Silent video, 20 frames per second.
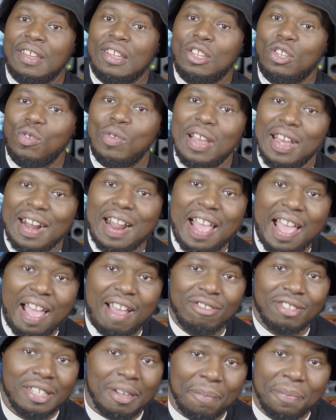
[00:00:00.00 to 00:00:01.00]
You gotta
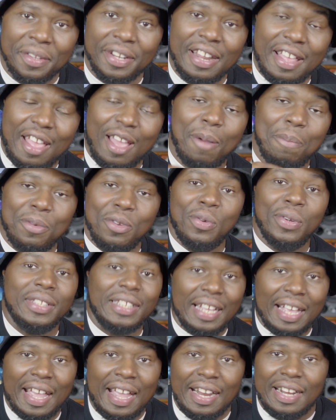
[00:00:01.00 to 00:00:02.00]
have something to help you with
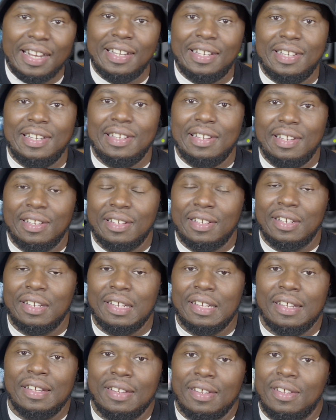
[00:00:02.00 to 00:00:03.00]
that A to D.
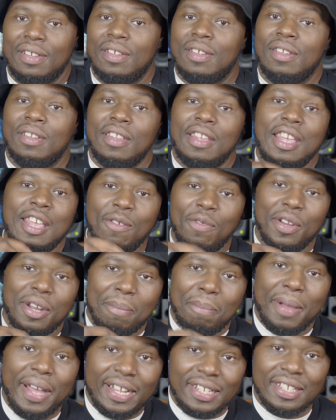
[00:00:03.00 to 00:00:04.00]
Even the
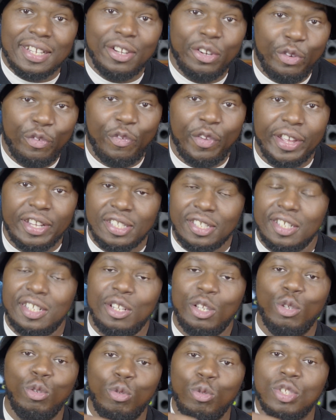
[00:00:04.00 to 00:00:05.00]
best interfaces
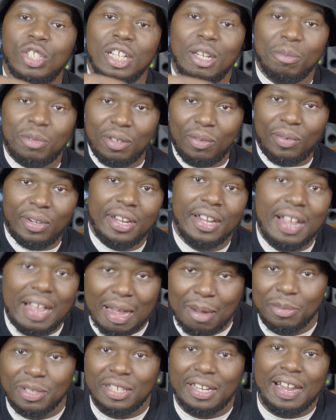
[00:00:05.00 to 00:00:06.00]
lose something when it
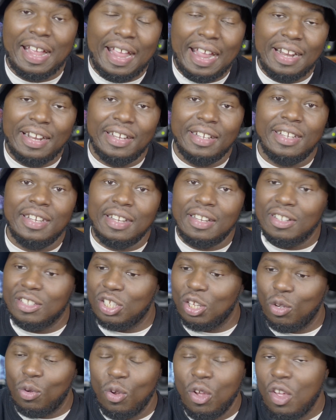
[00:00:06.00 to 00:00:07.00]
comes to that A to D.
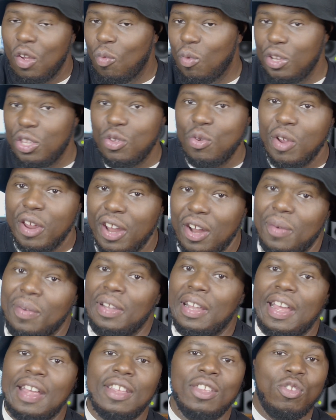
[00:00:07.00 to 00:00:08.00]
So when you hear it,
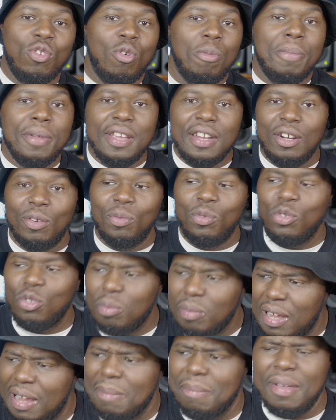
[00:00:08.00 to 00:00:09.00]
like, you'll be in the
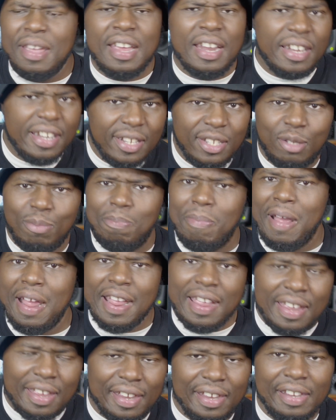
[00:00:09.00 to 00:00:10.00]
room like, man, these
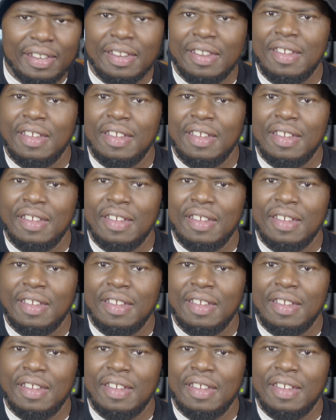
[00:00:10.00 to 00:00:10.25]
banging.